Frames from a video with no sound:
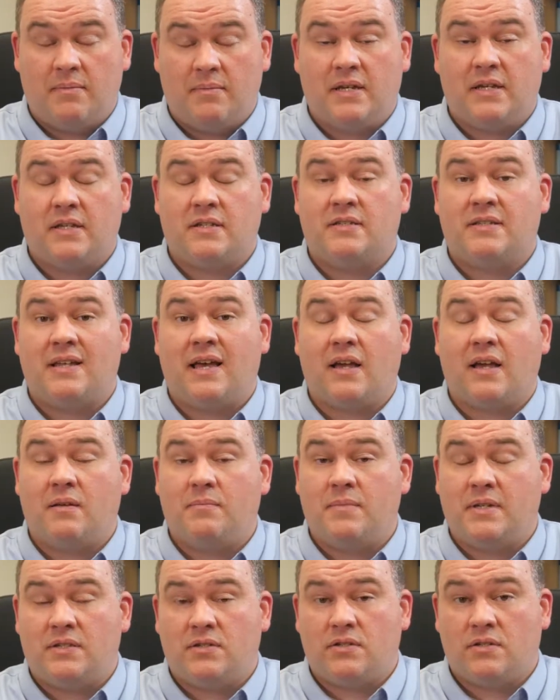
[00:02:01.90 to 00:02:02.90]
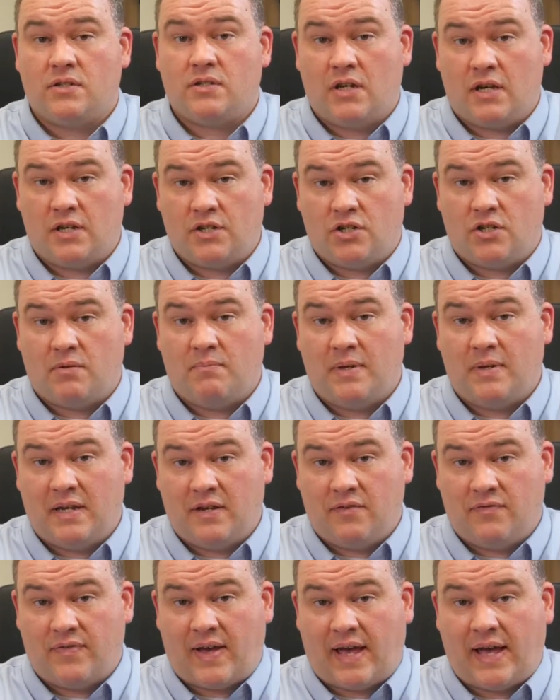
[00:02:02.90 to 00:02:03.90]
because that can be such a
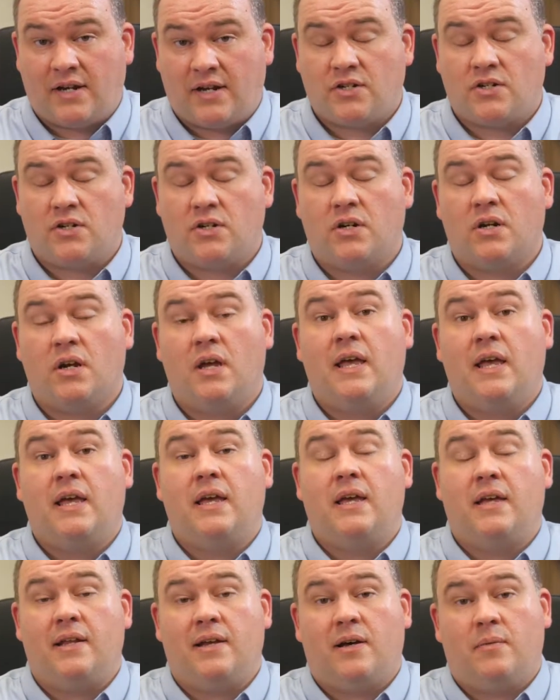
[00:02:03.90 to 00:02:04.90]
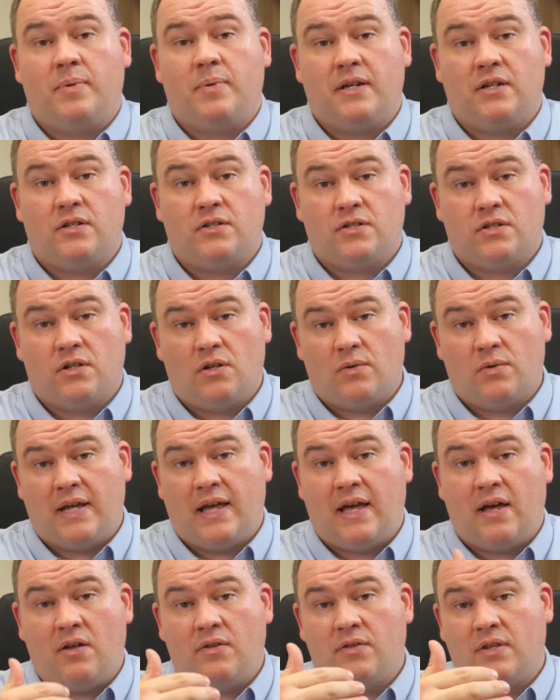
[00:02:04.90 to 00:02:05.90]
big factor in helping to slow
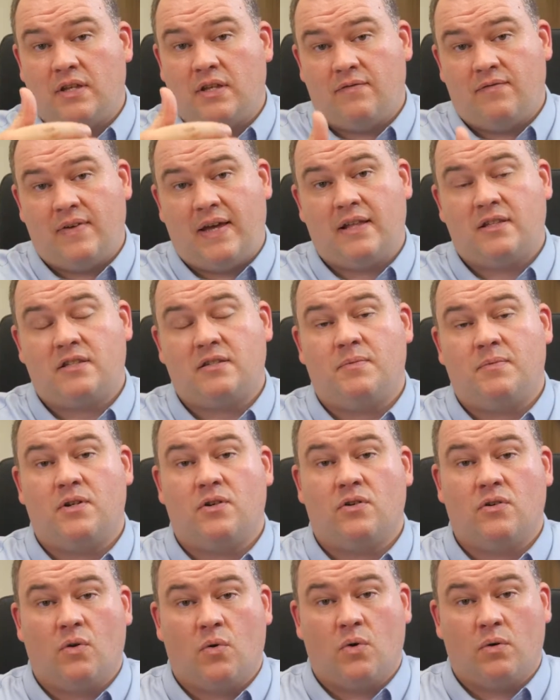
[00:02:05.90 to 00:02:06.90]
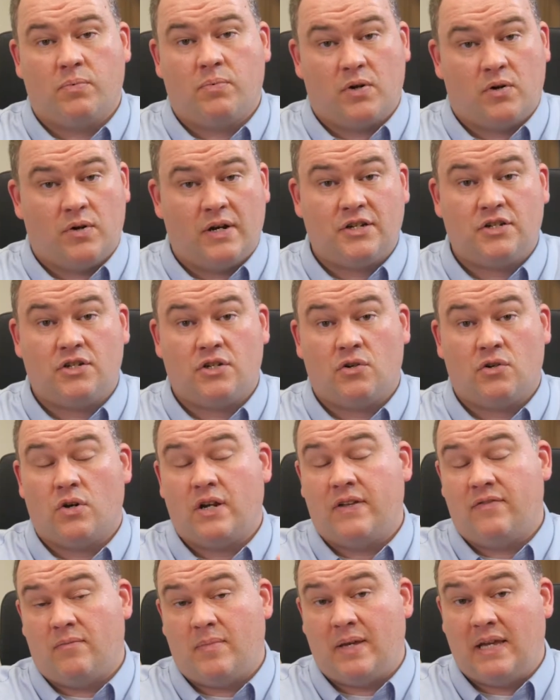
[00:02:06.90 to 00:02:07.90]
down the advancement or progression or
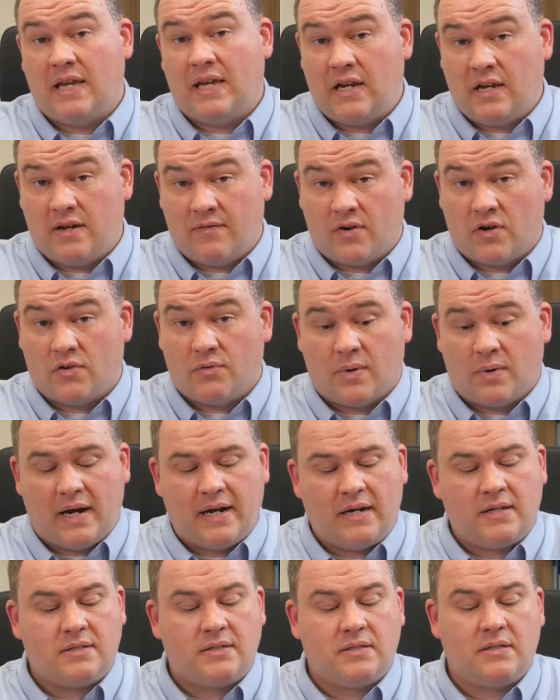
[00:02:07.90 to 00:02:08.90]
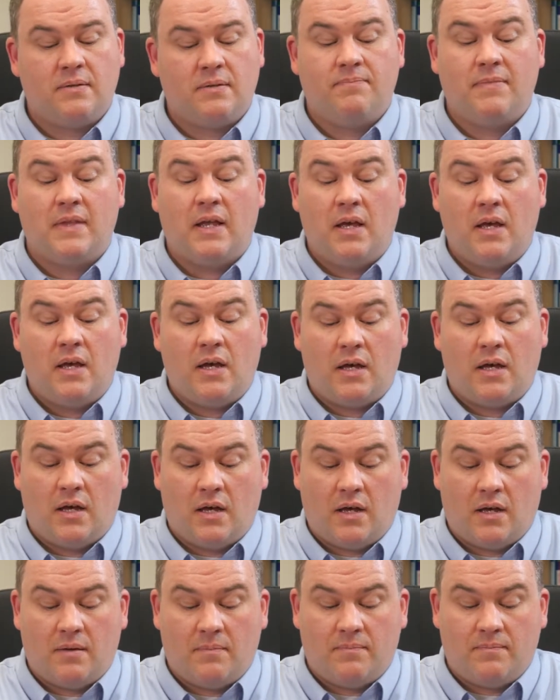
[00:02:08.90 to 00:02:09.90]
even beginning of arthritis.
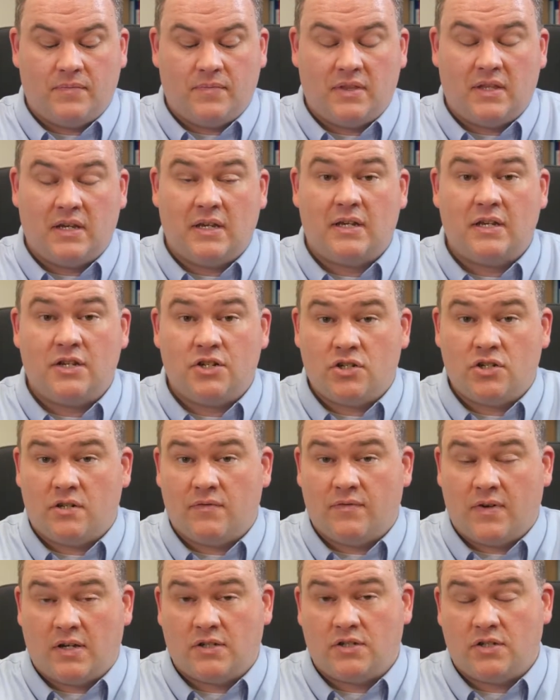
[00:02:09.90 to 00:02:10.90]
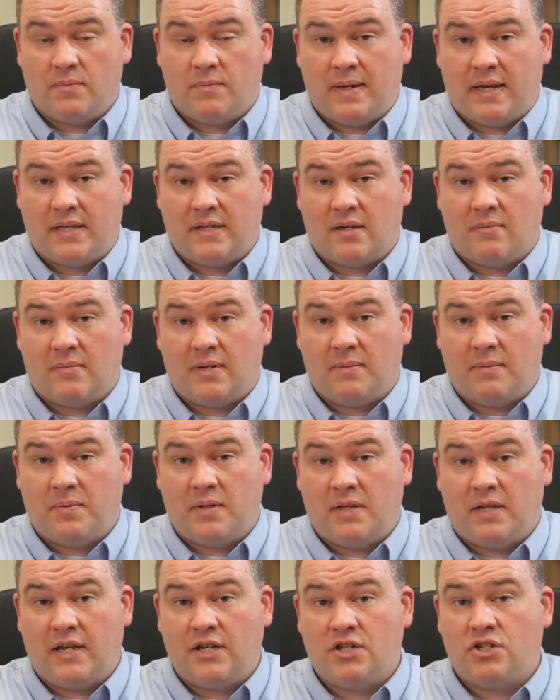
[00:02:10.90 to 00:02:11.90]
The addition of osteopathic
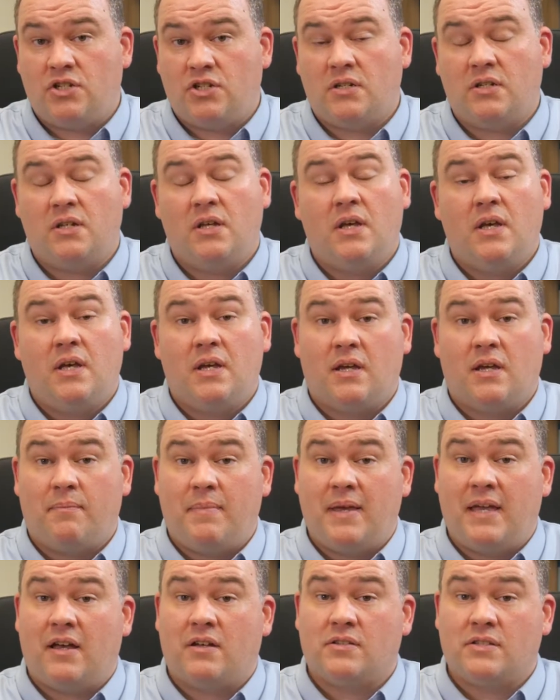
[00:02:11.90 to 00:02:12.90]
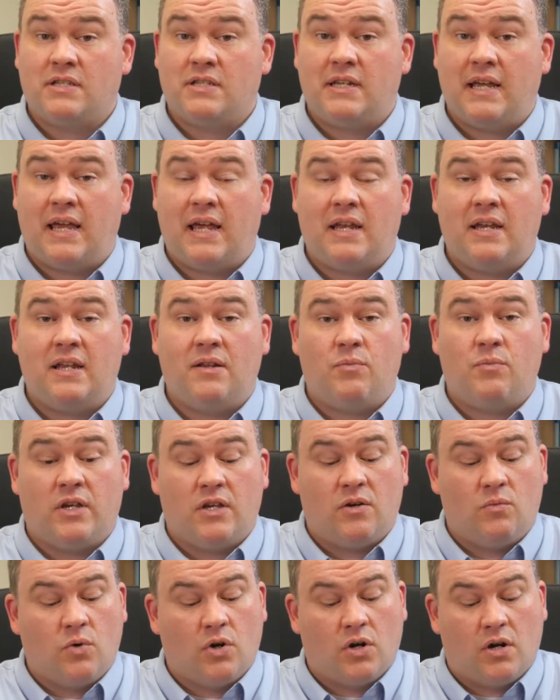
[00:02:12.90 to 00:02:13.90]
manipulation can be outstanding. We
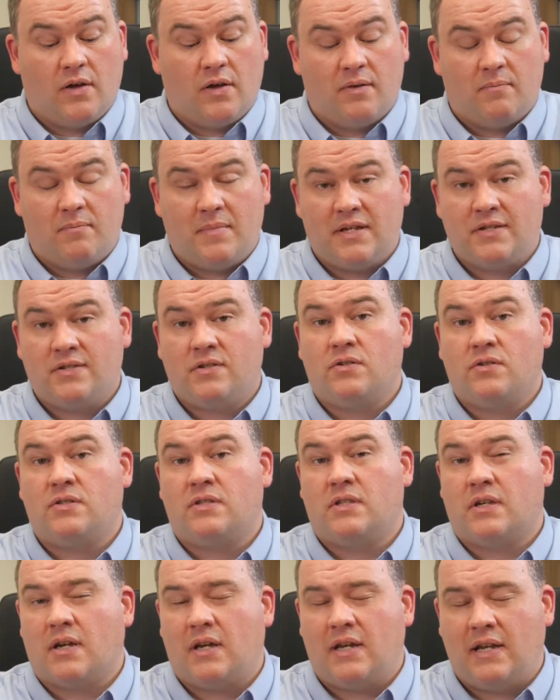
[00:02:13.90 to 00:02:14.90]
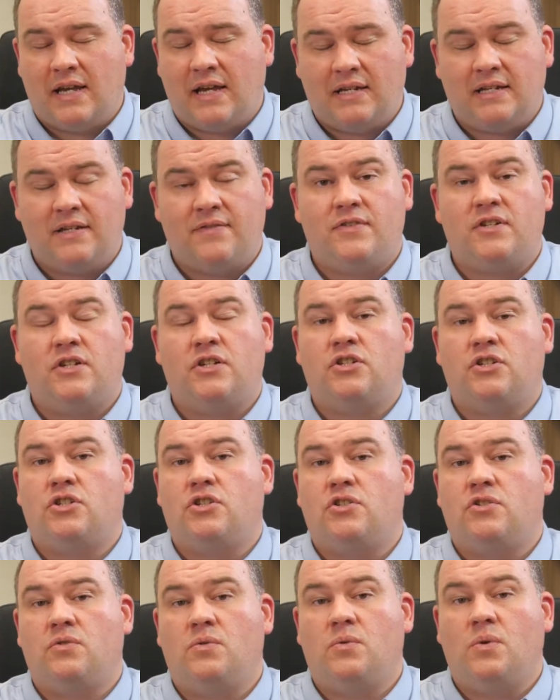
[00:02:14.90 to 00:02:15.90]
can work on the muscles, the connective
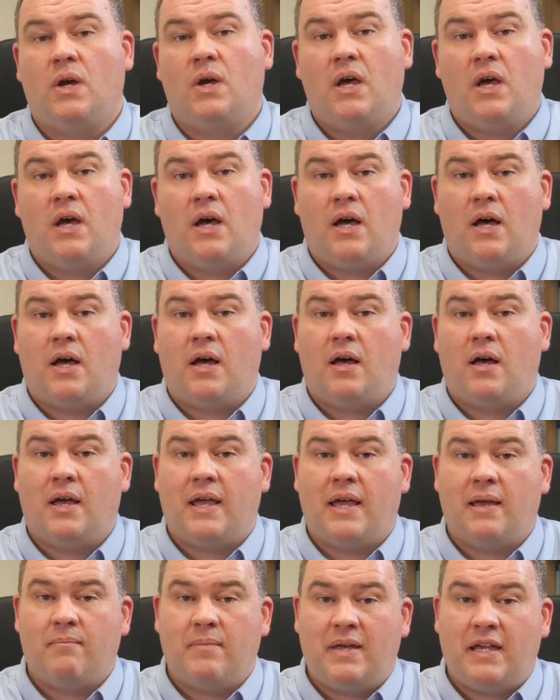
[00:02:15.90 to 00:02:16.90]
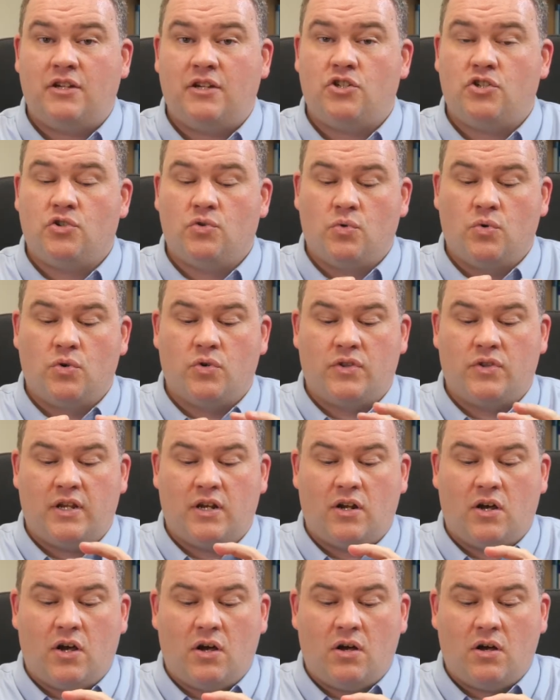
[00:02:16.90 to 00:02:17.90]
tissue, and make sure
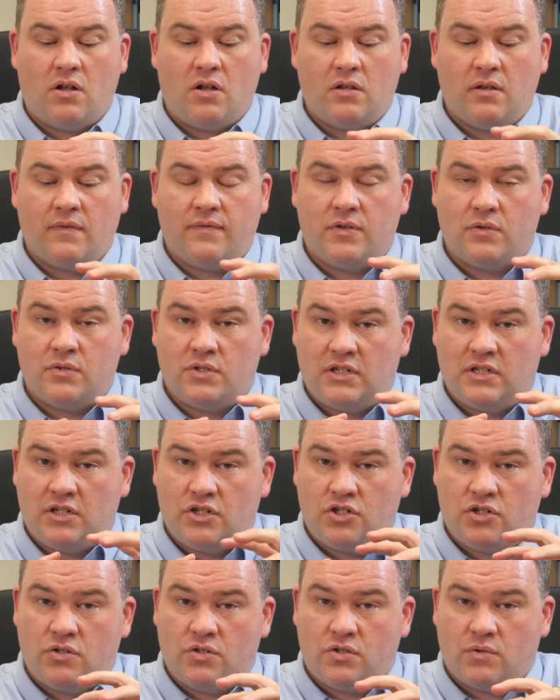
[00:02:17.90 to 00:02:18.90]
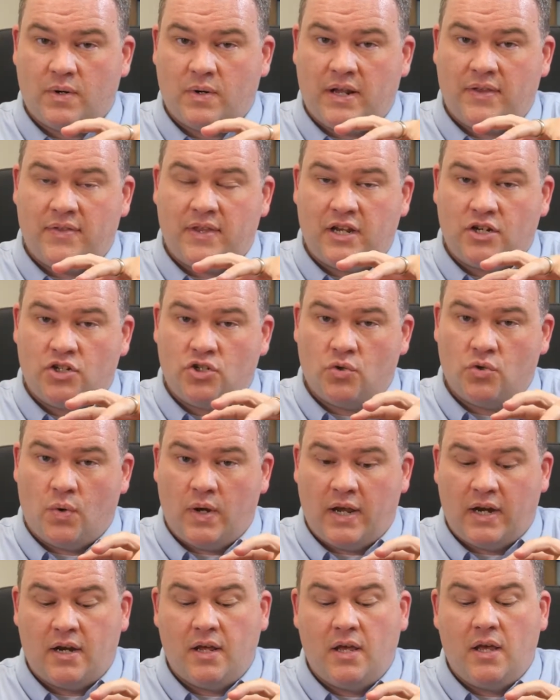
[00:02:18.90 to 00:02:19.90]
that all of those tissues around that
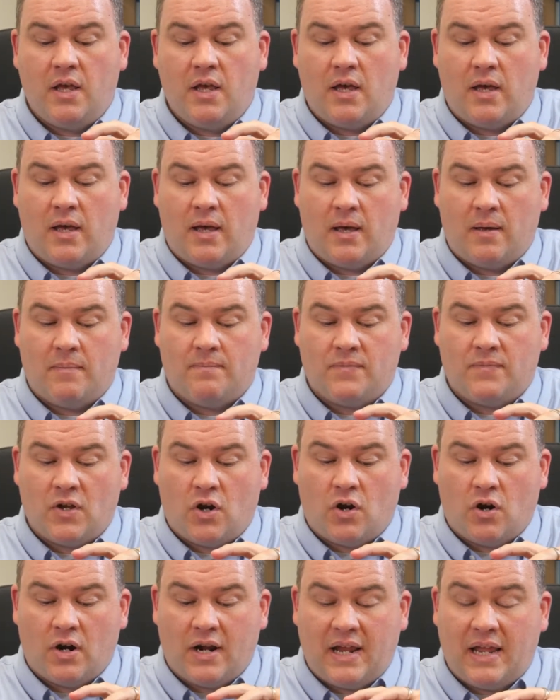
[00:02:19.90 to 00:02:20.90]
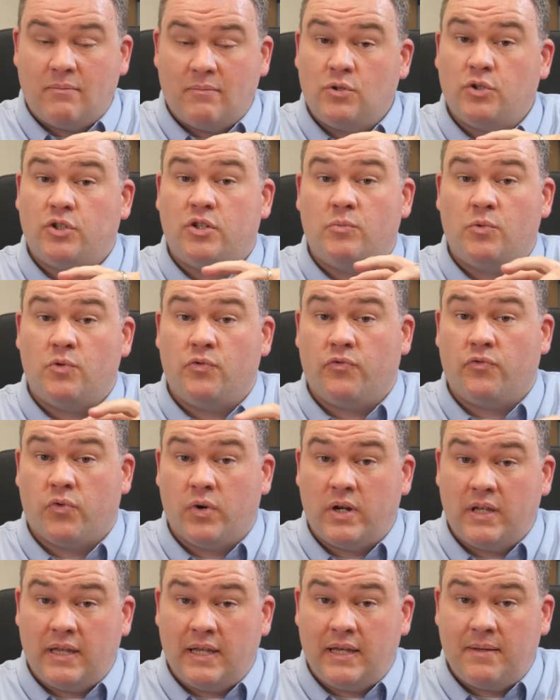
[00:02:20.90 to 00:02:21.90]
joint are able to move
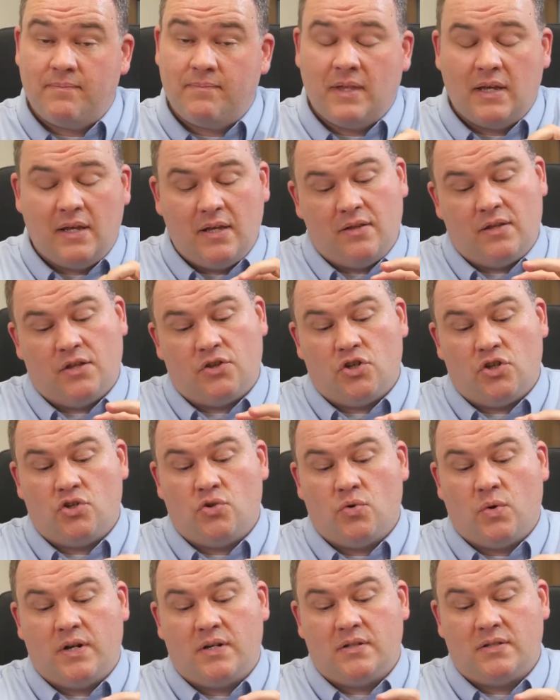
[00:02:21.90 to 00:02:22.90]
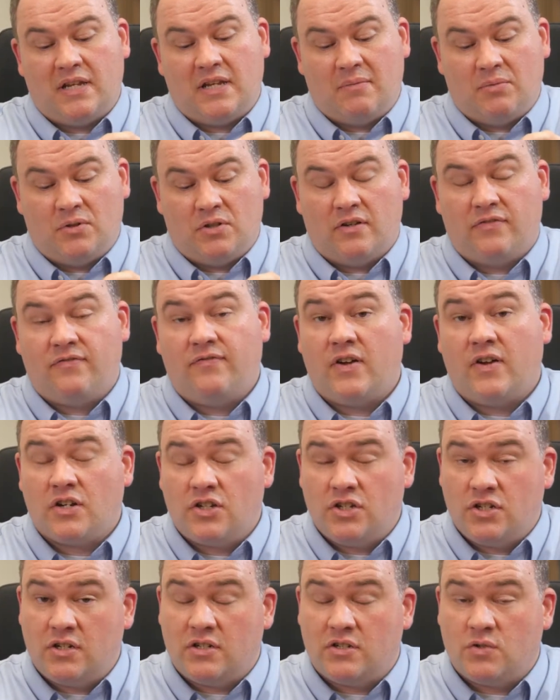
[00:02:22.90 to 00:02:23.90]
freely, that the joint is able to
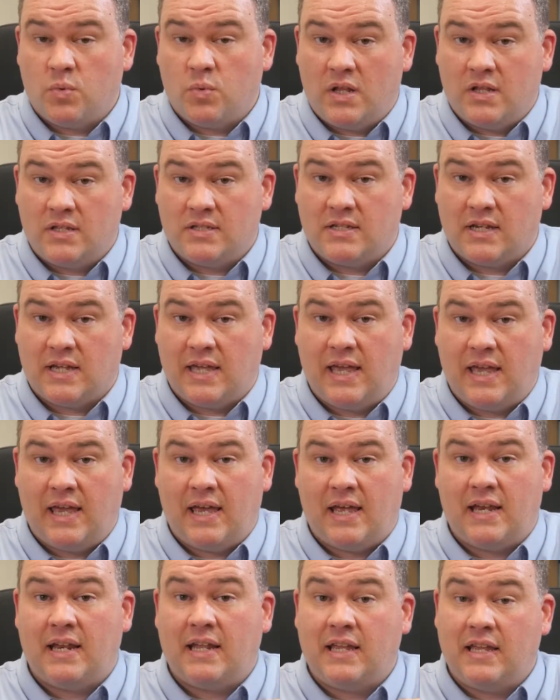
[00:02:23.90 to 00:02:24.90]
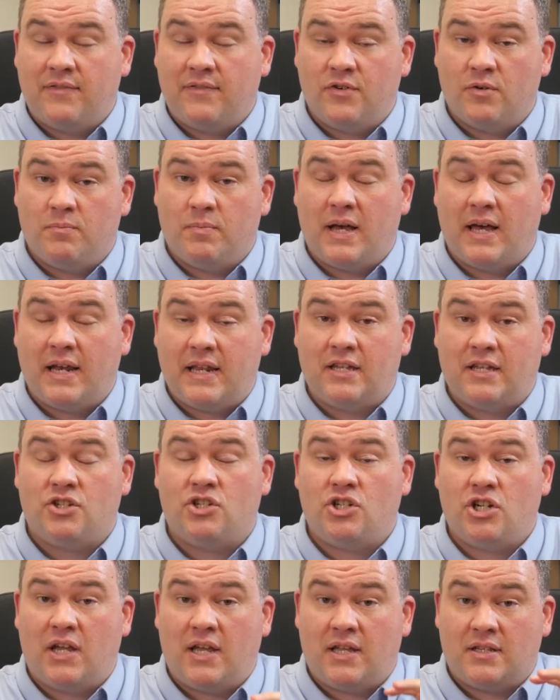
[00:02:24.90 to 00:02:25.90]
function as well as it can and give your body a
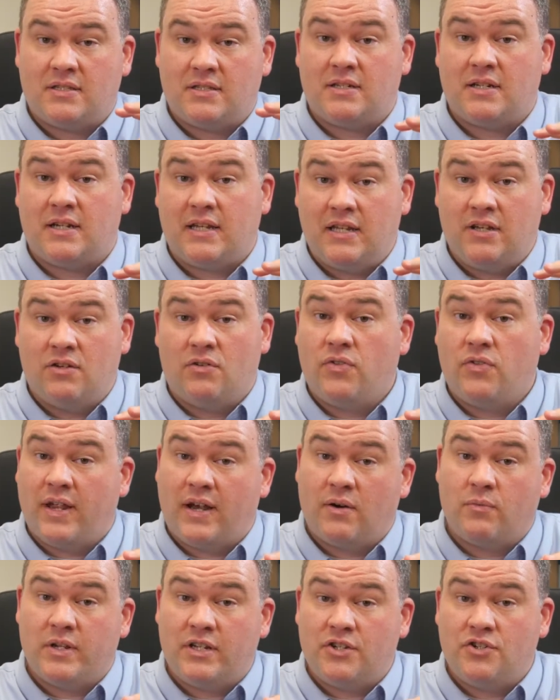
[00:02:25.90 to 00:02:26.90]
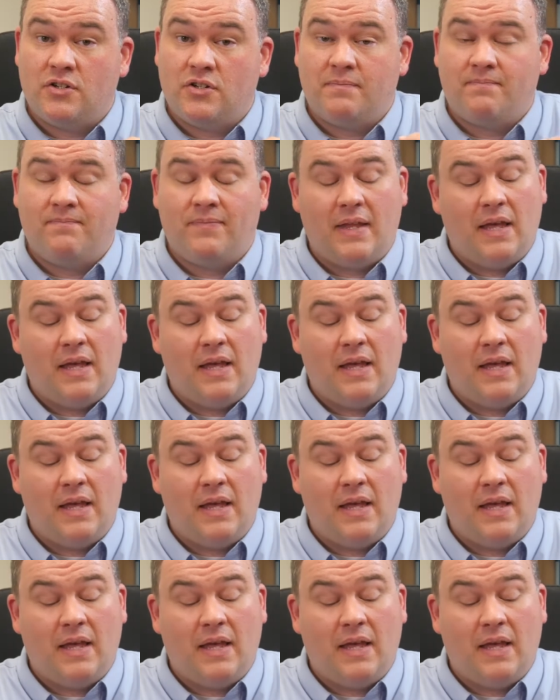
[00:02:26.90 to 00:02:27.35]
chance to heal that region.